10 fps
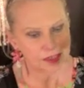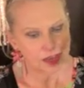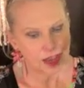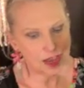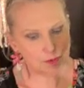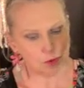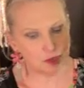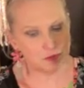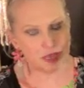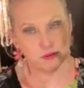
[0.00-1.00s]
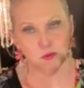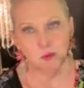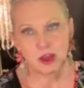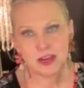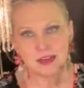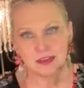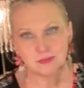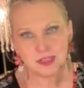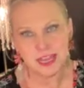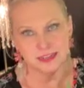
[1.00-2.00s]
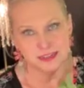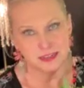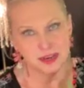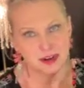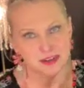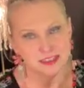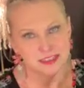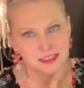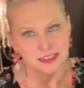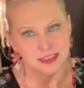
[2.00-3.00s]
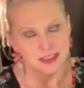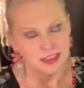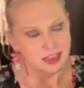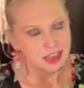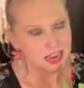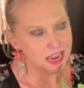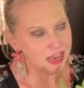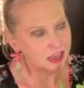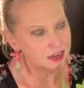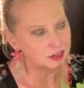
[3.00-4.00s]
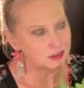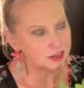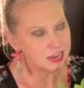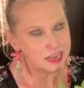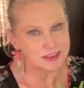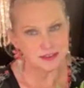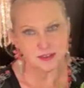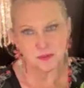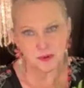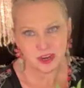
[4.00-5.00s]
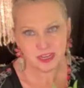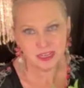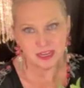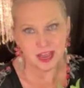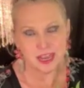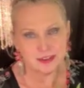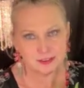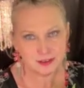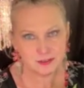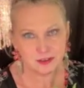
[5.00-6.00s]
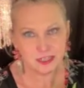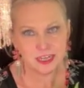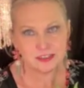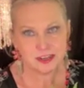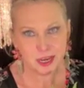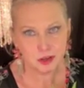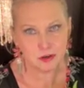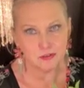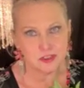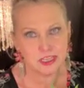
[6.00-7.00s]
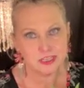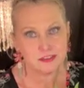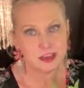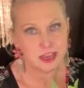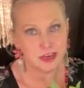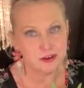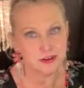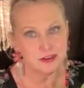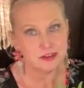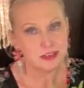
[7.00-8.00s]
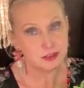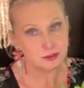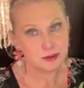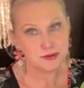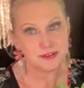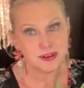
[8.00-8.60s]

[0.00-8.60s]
I've only planted one plant in there, And the next spring, I discovered it had taken over the entire enclosed